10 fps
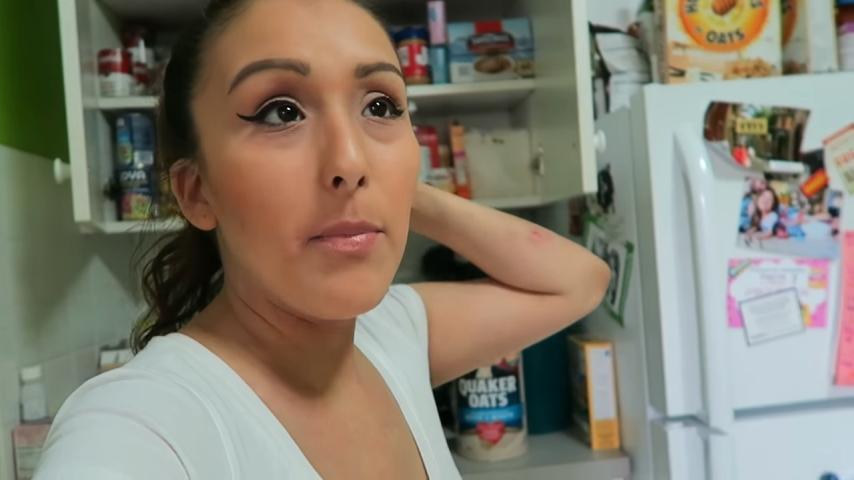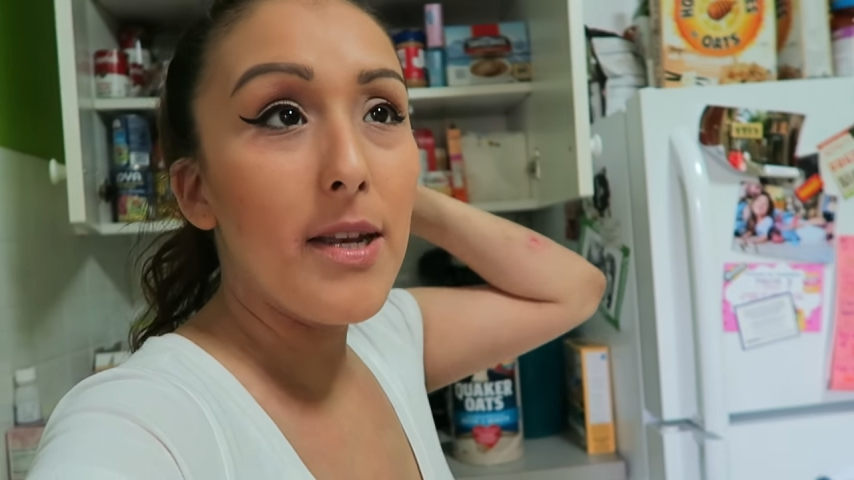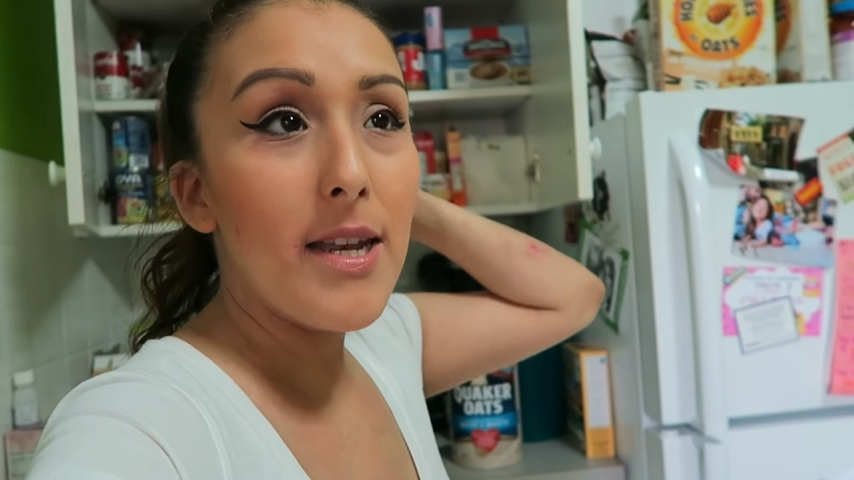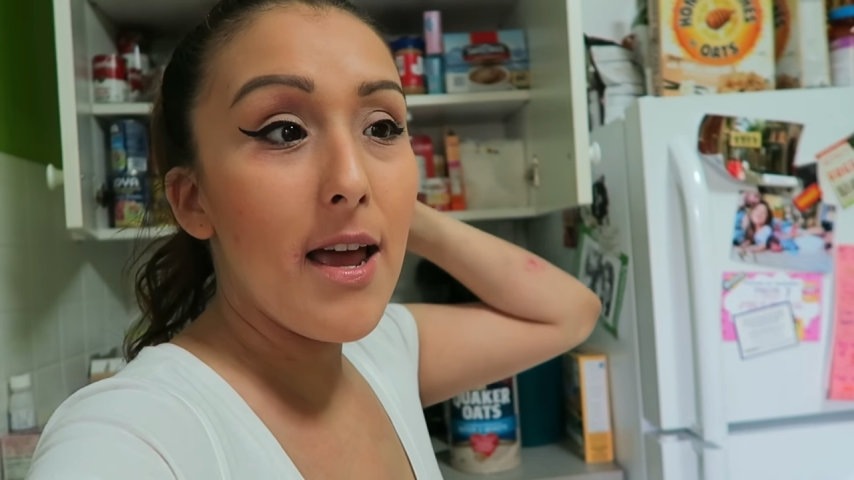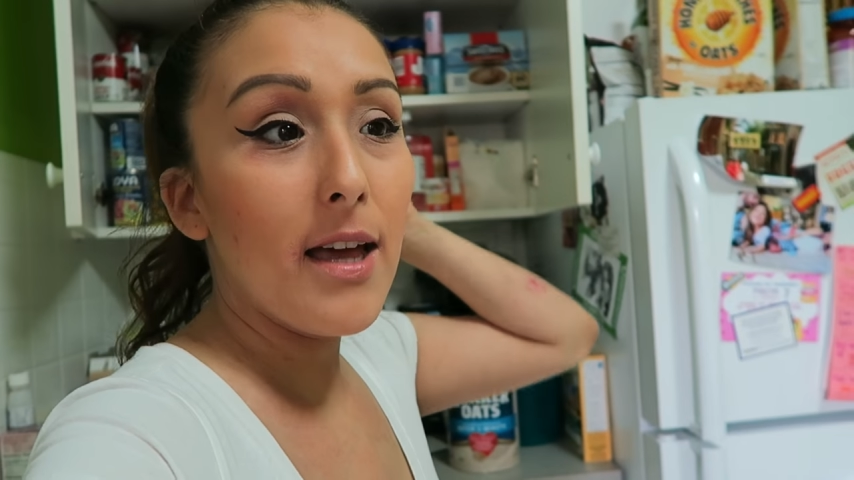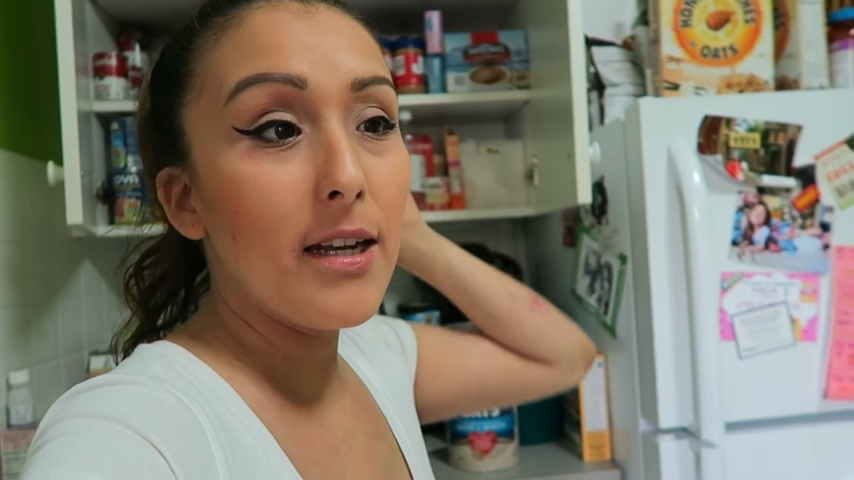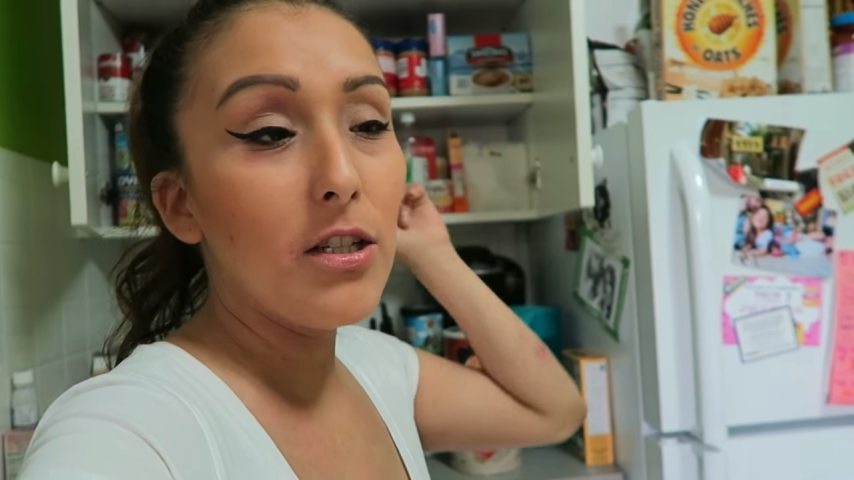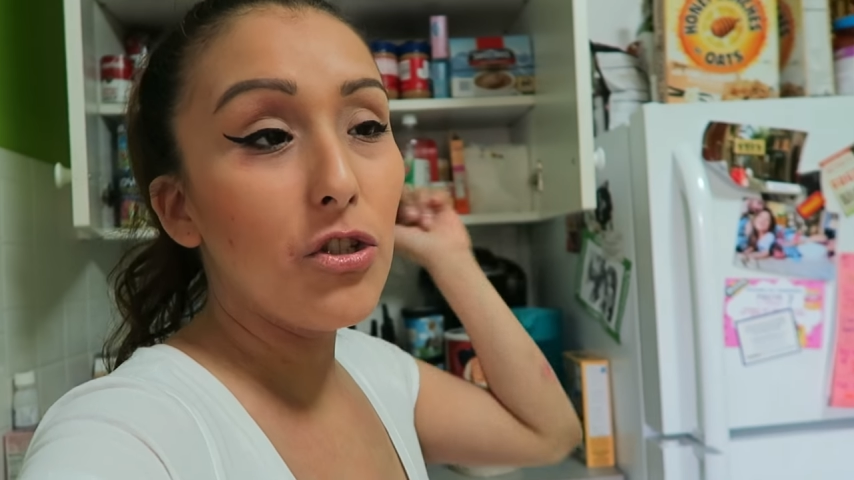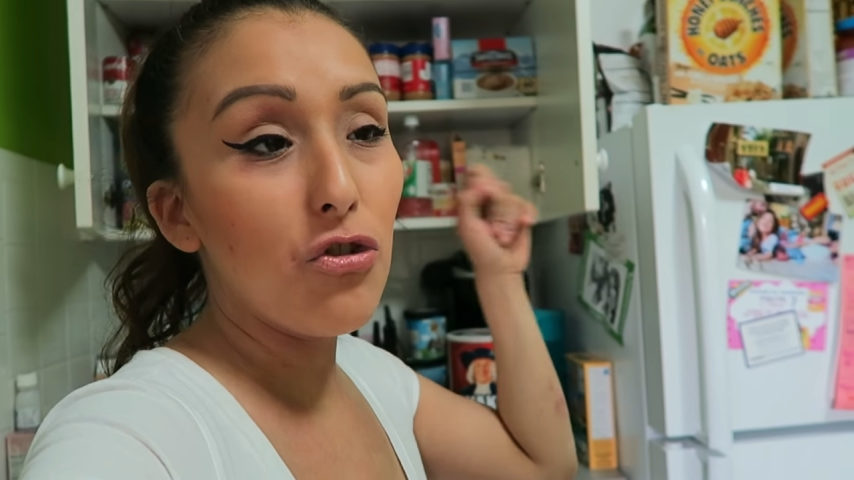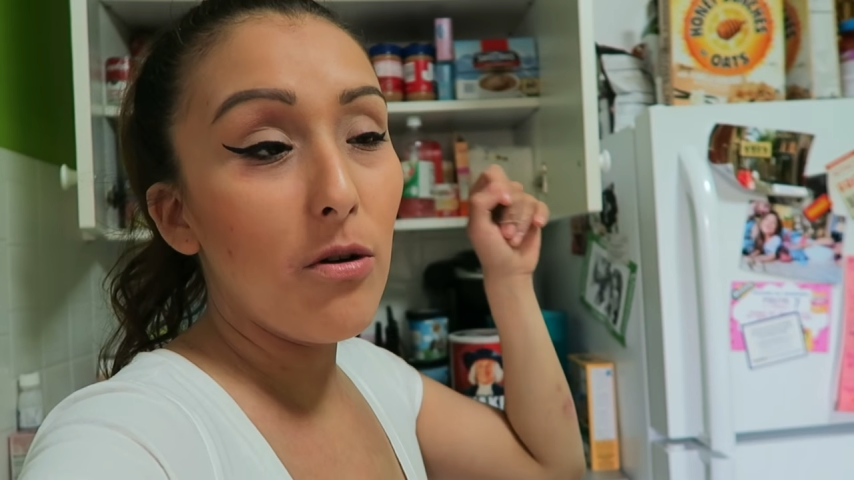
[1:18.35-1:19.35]

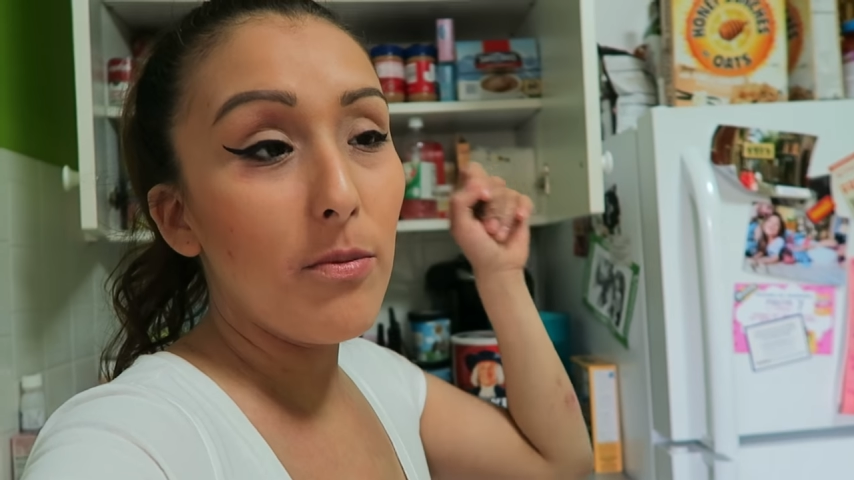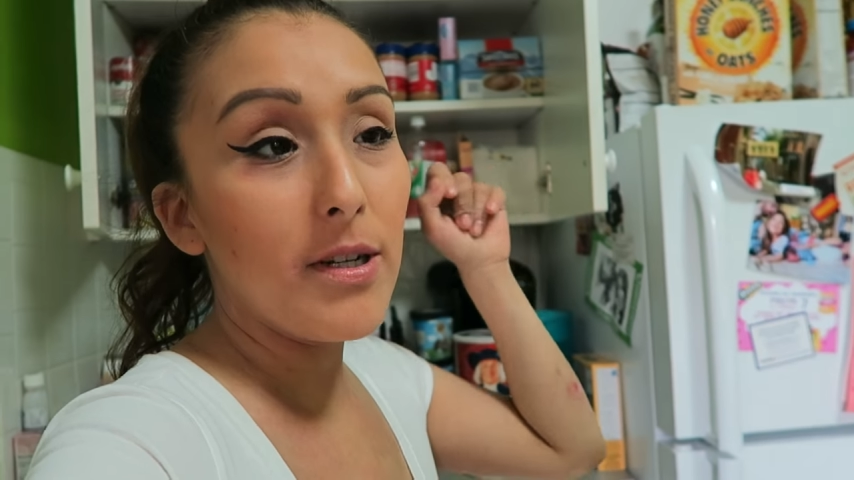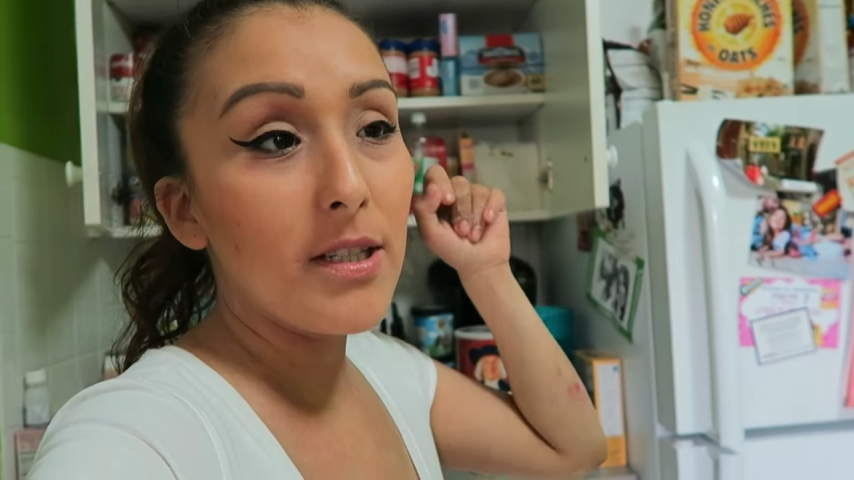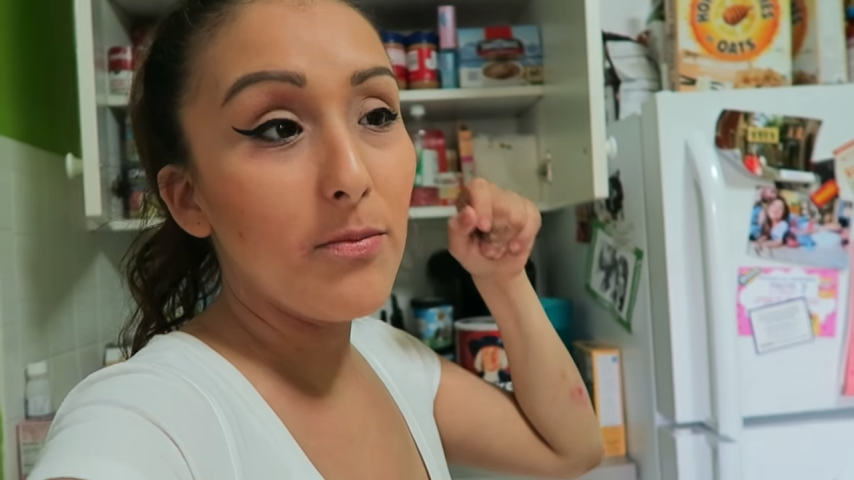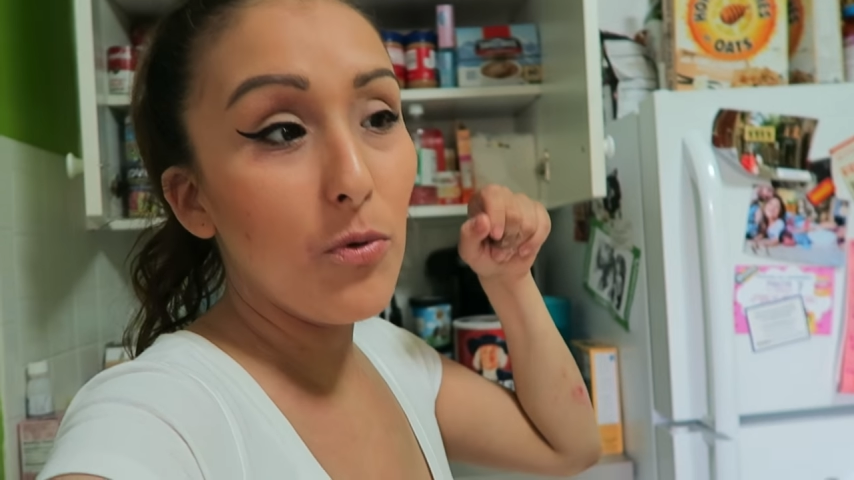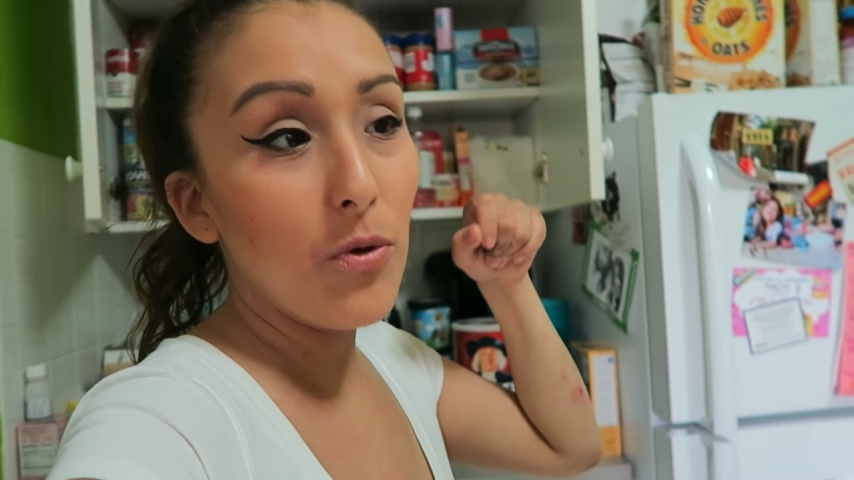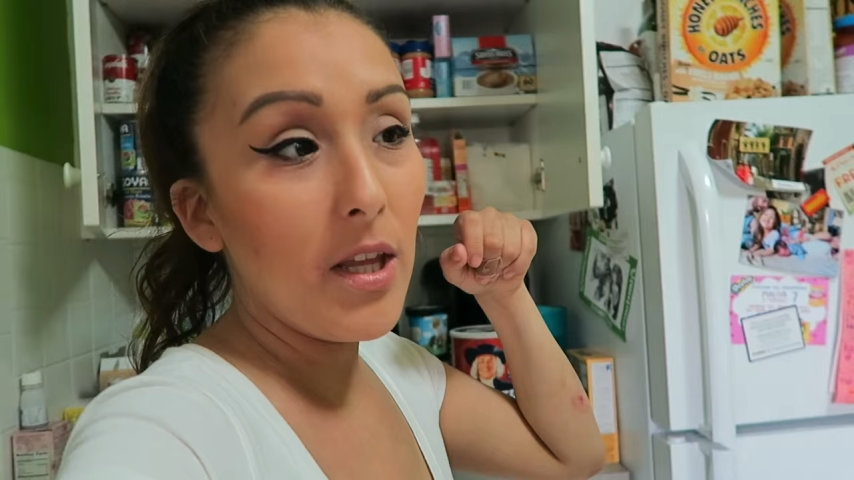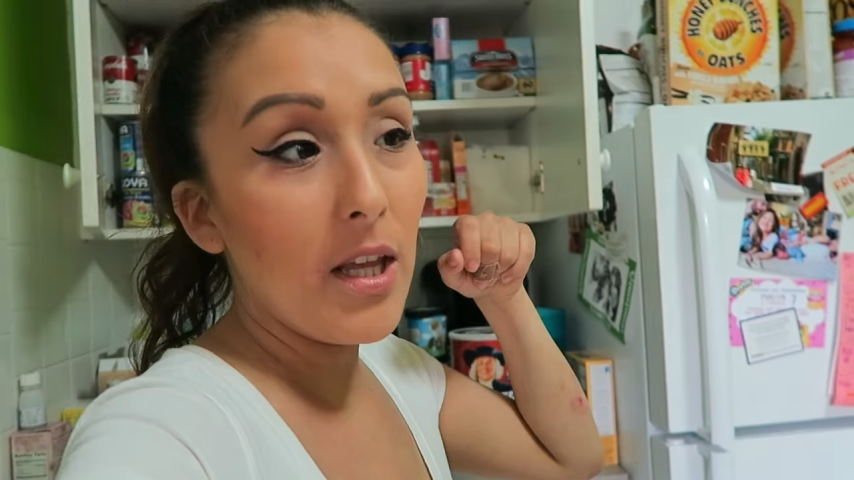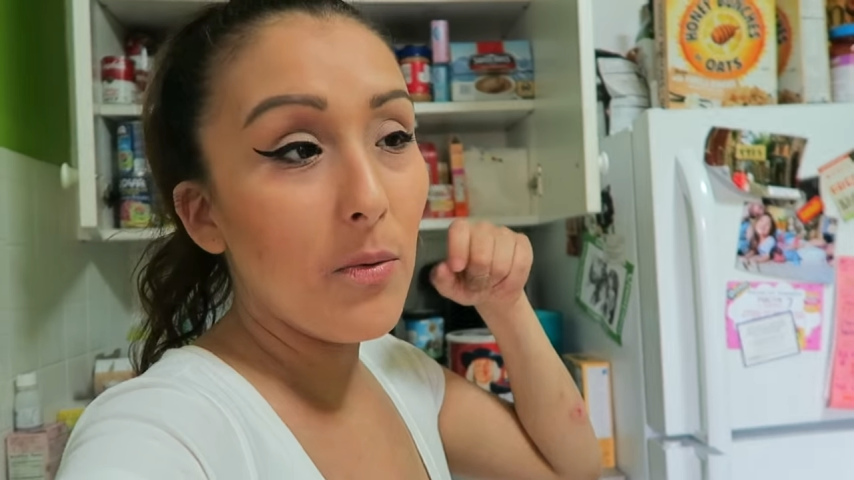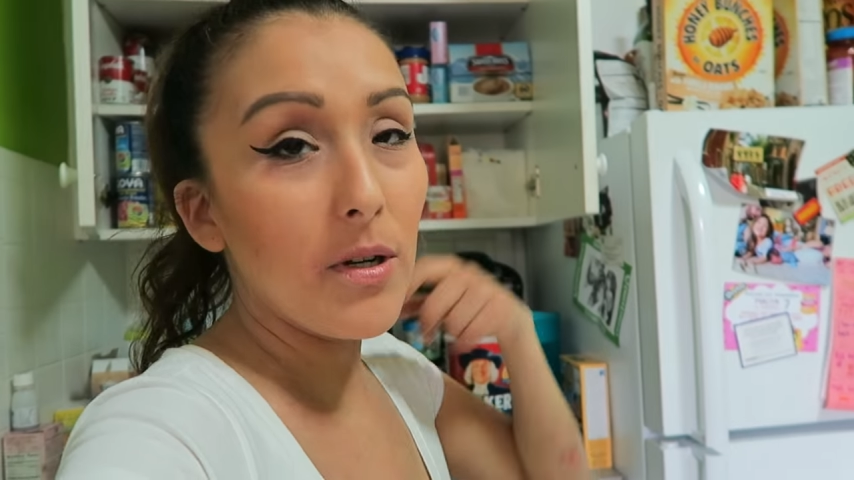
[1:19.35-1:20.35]
Banana strawberry smoothie.